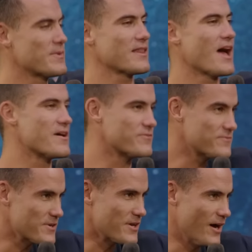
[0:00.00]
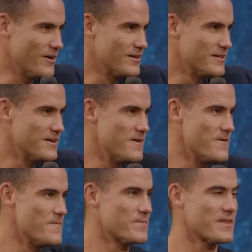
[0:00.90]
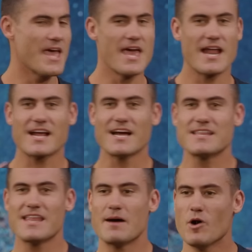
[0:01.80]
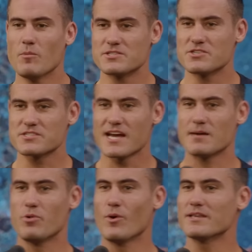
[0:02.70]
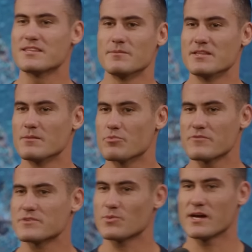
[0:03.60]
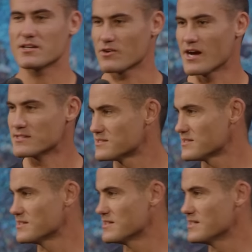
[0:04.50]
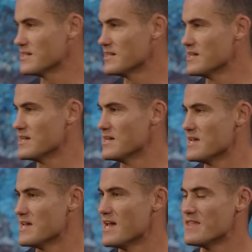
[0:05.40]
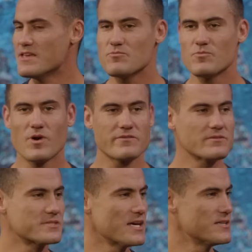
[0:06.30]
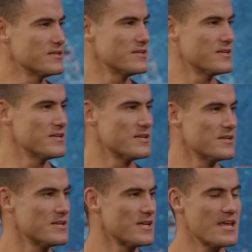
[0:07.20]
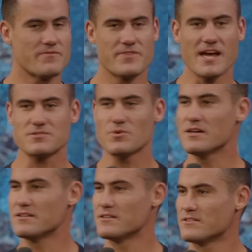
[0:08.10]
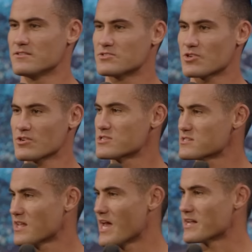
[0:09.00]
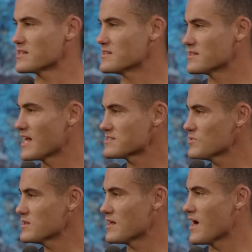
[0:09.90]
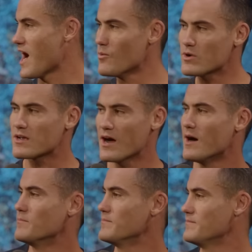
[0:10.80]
my life, you know? And I got in that moment to just kind of point them in the briefest way to Christ. And then one of them said, if that's what church is like, and that's what, I want to come.